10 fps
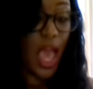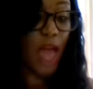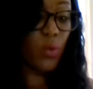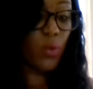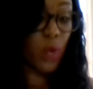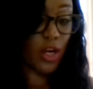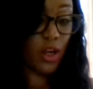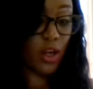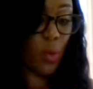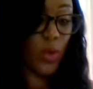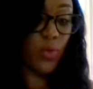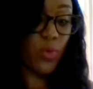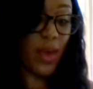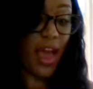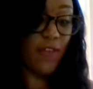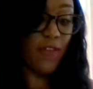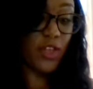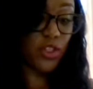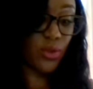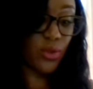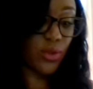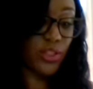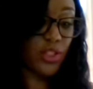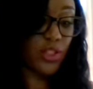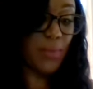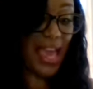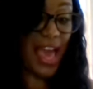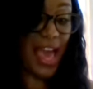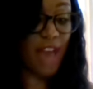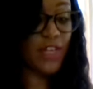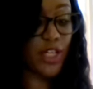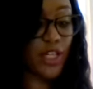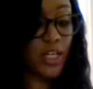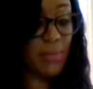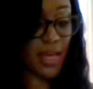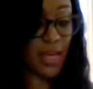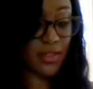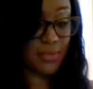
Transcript: and work with whatever tools you may have at your command.